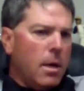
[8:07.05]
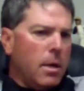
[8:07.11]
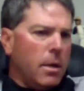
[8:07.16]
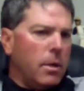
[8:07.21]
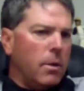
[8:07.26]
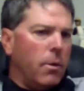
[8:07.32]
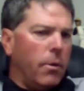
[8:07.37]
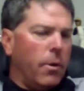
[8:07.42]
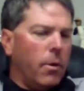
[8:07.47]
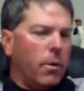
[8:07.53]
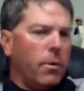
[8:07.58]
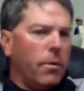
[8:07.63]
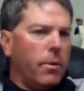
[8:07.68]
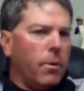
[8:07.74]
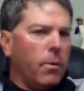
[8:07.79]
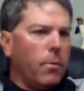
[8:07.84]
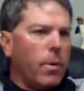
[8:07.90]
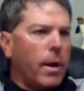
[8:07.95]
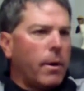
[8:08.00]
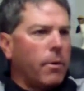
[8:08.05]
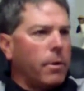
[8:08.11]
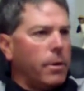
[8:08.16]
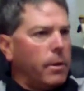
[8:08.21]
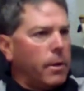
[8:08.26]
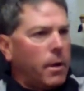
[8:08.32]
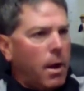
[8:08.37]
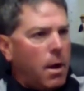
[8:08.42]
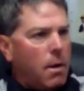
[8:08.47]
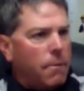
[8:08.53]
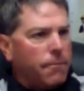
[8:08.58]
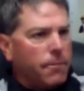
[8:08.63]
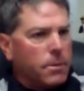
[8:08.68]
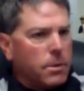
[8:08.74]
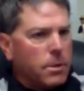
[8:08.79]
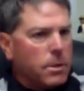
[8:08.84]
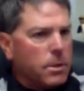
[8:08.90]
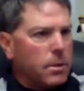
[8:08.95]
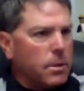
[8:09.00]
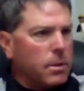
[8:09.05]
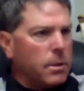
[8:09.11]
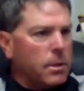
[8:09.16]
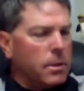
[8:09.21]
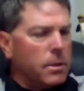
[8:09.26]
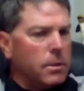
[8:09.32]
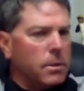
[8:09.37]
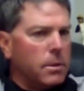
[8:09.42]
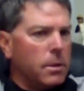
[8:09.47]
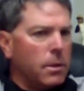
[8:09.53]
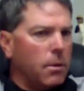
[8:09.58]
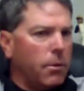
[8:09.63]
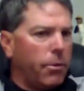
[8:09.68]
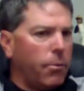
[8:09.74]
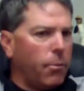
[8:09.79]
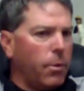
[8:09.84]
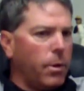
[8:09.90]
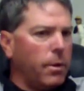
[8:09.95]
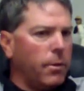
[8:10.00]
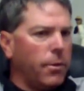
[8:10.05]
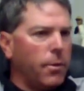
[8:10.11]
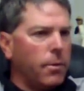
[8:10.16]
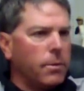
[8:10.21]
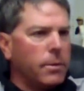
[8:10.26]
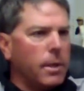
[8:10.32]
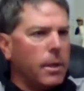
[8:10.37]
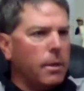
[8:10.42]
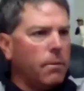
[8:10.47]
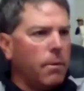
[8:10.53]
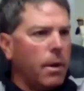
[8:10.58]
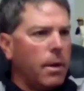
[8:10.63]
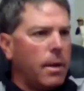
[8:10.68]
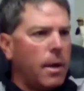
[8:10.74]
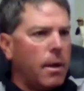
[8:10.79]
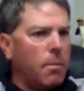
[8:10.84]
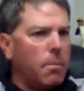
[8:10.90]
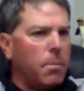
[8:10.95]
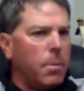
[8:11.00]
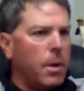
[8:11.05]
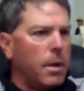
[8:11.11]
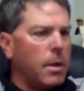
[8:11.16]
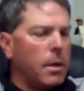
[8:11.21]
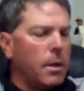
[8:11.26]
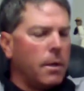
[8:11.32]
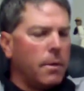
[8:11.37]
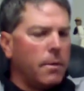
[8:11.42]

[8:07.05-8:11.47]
their record in the conference is 3-13 right now, but